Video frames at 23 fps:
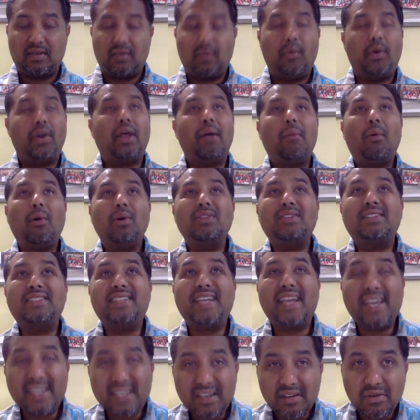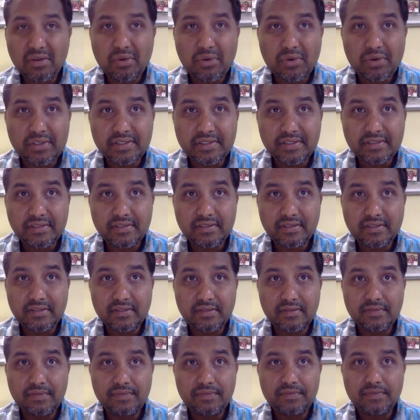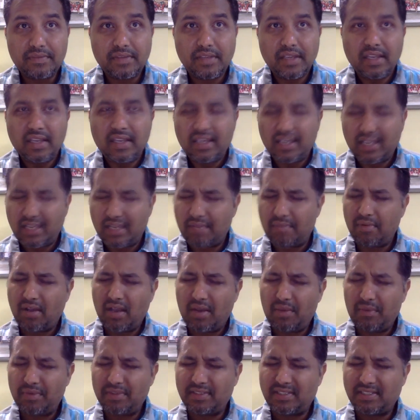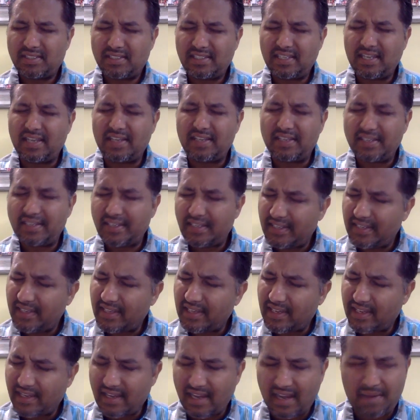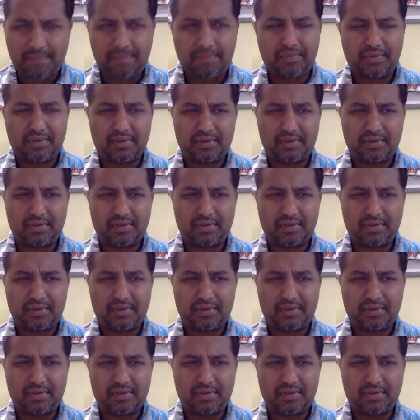What about 10, Lord? Abraham was standing in the gap.